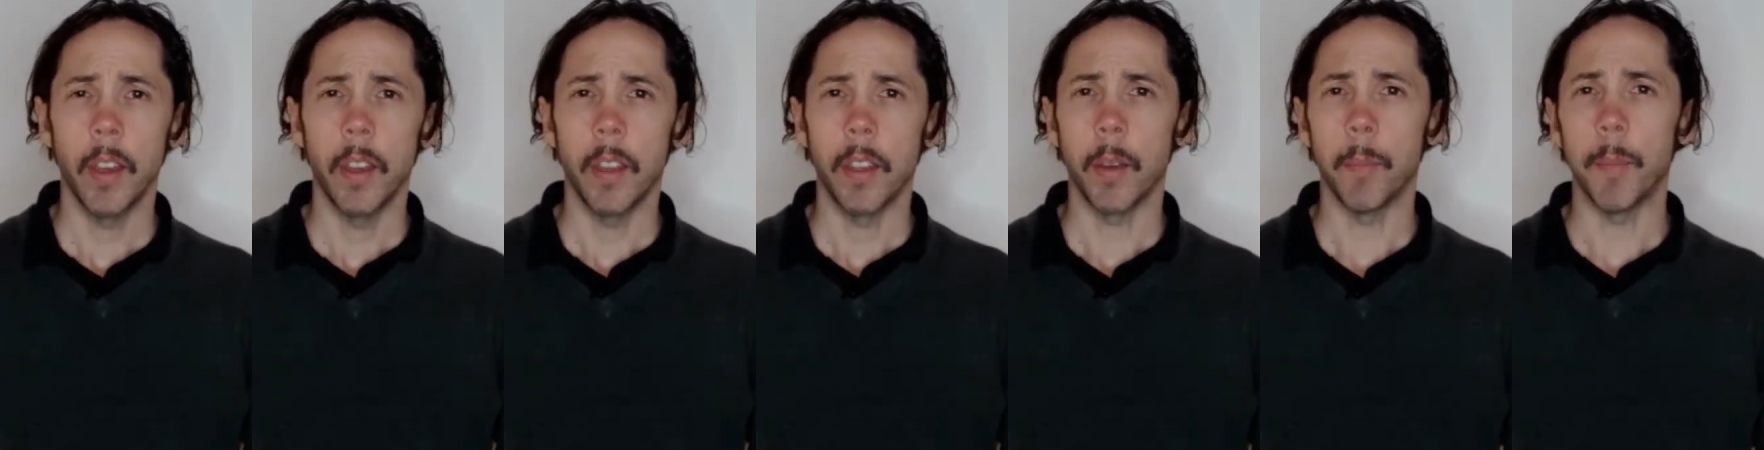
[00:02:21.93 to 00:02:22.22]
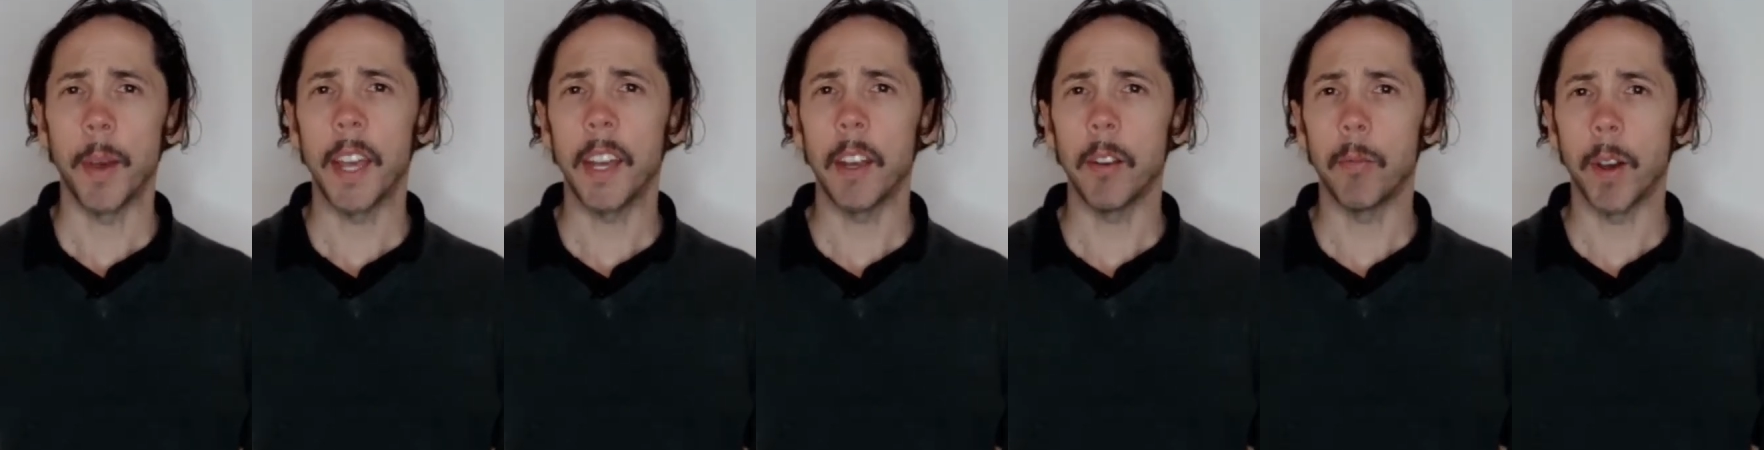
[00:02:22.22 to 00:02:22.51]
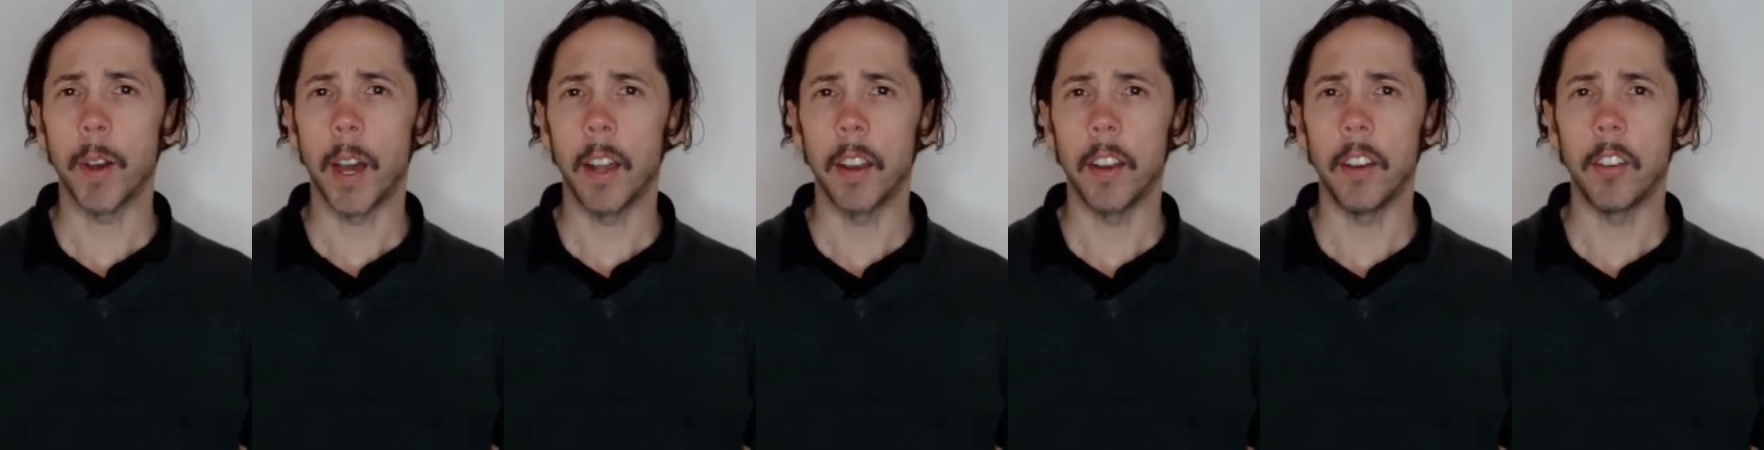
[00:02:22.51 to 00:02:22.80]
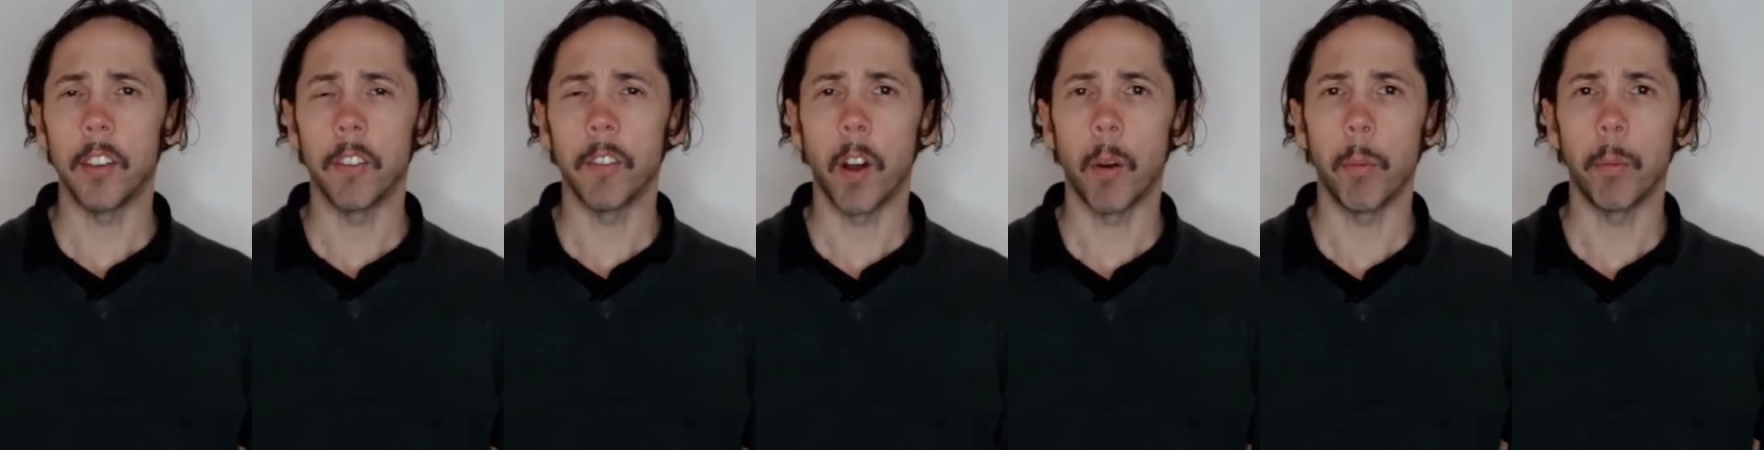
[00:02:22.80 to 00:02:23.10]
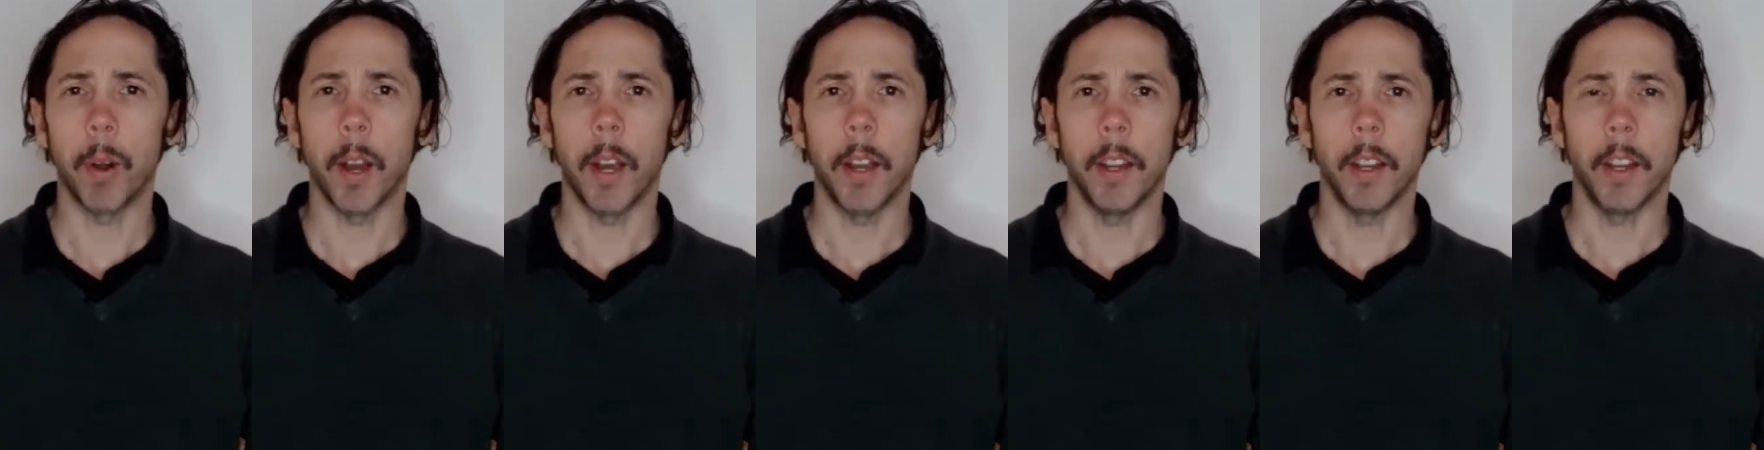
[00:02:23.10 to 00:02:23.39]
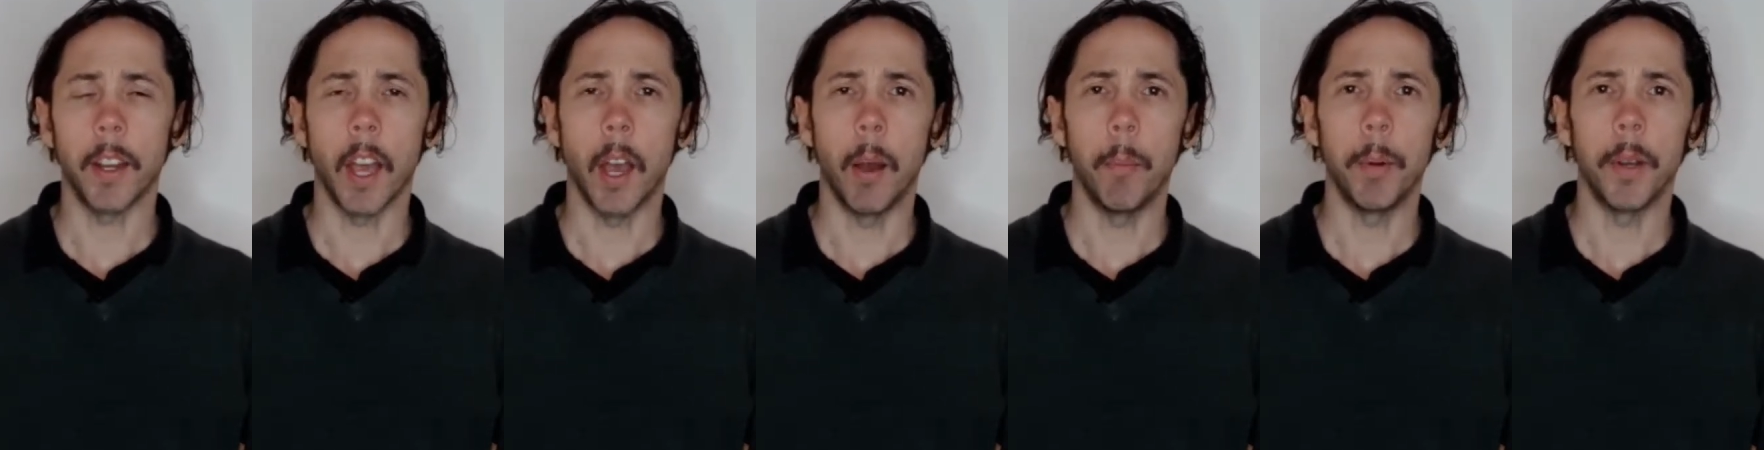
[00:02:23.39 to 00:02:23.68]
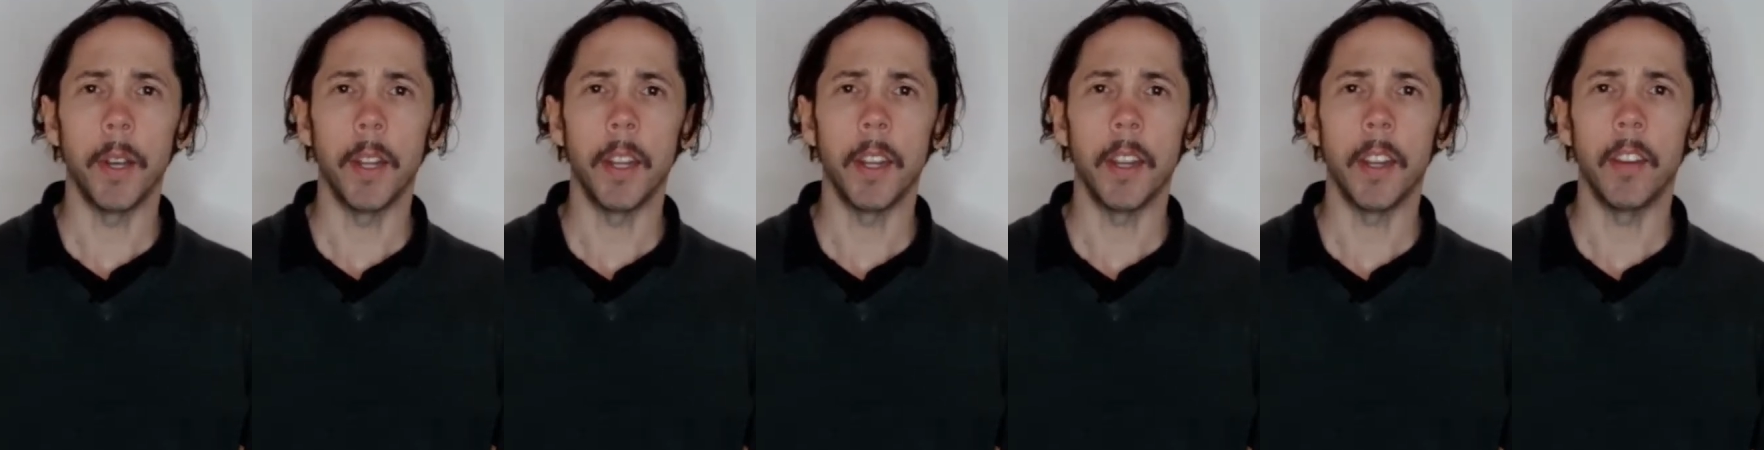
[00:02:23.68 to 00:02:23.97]
The main advantage of operating a
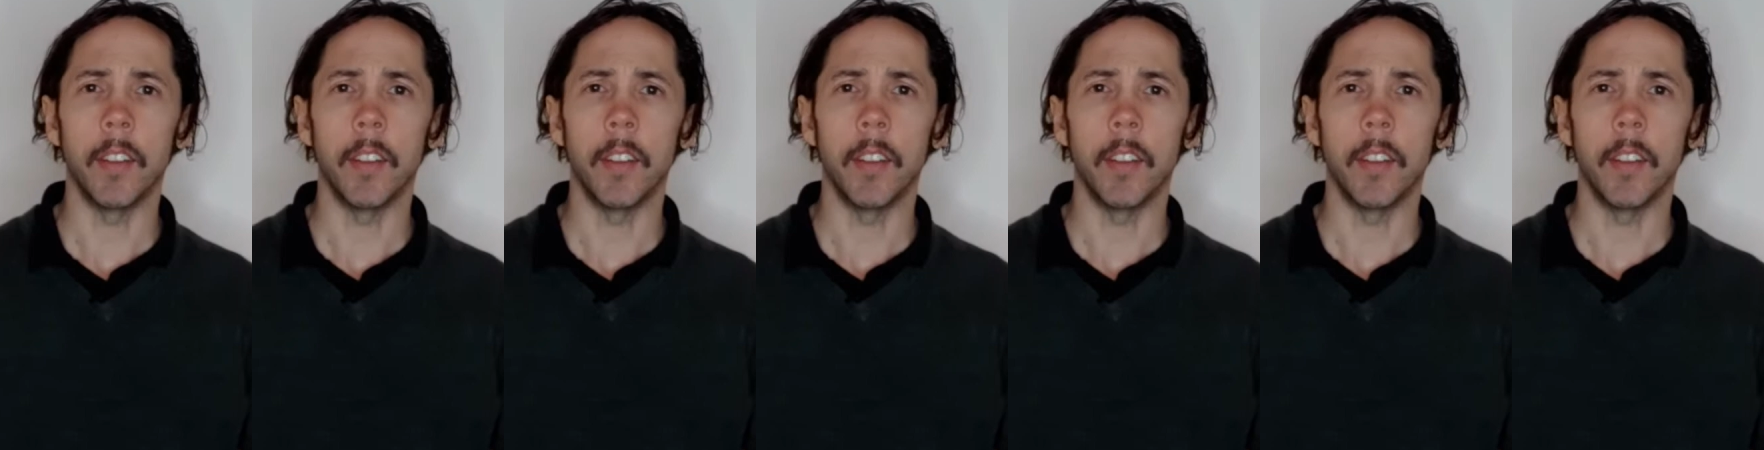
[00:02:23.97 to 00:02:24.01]
company